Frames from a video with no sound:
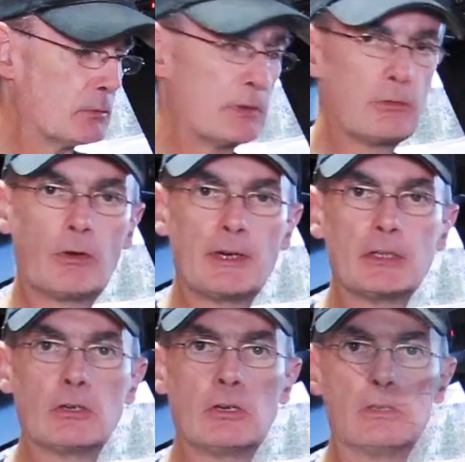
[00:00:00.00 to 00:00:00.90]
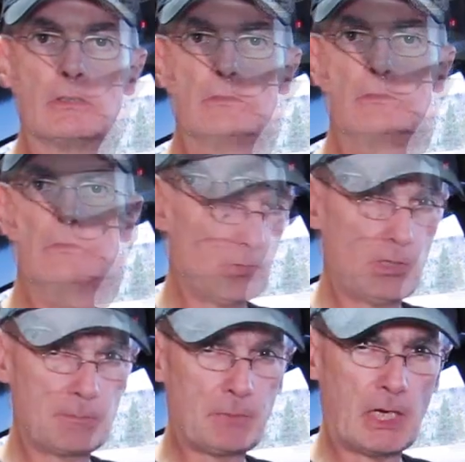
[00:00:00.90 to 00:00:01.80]
we've already got
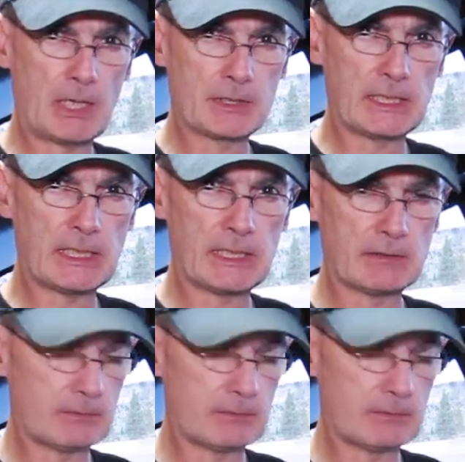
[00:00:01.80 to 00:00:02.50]
third-party